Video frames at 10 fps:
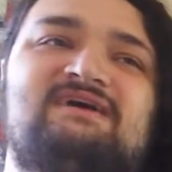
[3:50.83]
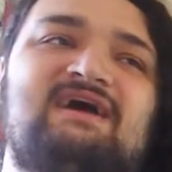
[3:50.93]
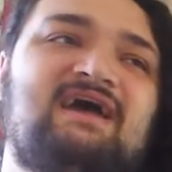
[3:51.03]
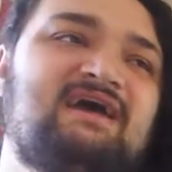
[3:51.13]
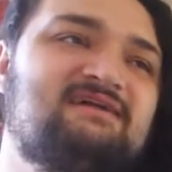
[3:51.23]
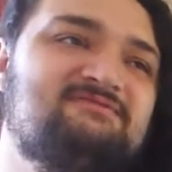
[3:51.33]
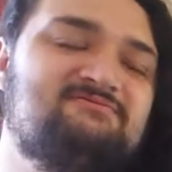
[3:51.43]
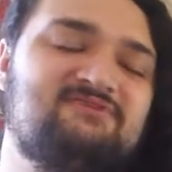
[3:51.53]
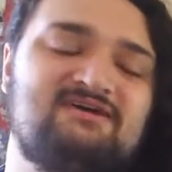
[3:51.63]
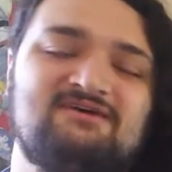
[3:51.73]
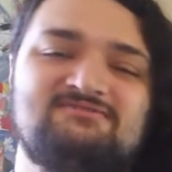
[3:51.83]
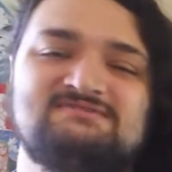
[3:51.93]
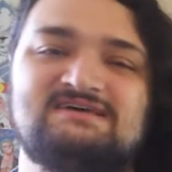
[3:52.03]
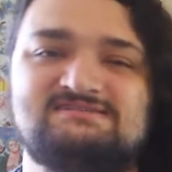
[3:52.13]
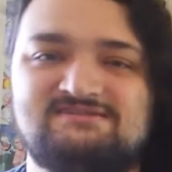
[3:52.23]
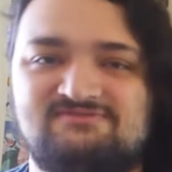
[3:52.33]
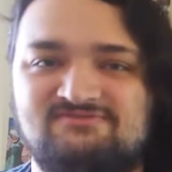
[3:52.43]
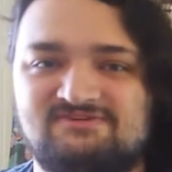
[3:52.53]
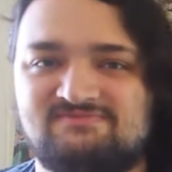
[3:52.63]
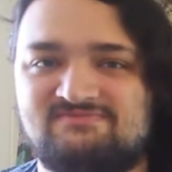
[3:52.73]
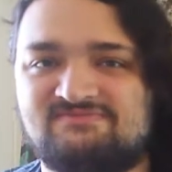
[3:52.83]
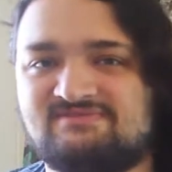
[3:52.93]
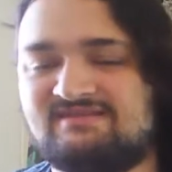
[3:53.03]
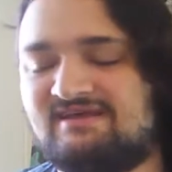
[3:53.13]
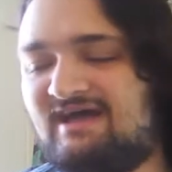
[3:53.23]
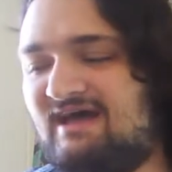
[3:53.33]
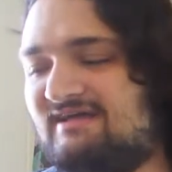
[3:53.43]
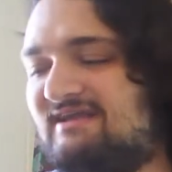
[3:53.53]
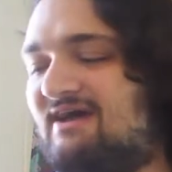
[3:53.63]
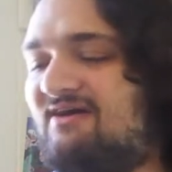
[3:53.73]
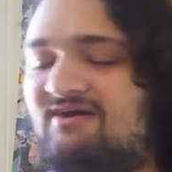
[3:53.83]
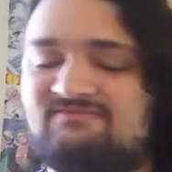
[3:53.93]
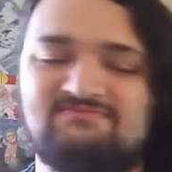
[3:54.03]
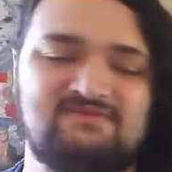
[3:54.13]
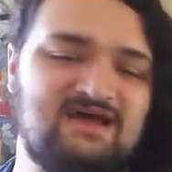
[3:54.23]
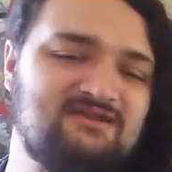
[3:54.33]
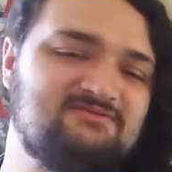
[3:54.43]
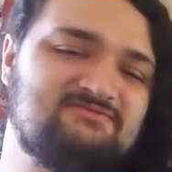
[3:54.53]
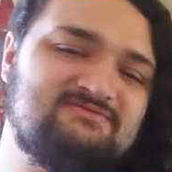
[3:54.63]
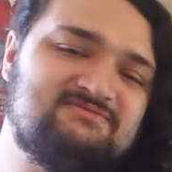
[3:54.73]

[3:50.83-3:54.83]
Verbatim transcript: and found out it was actually a film. Uh, now, I don't.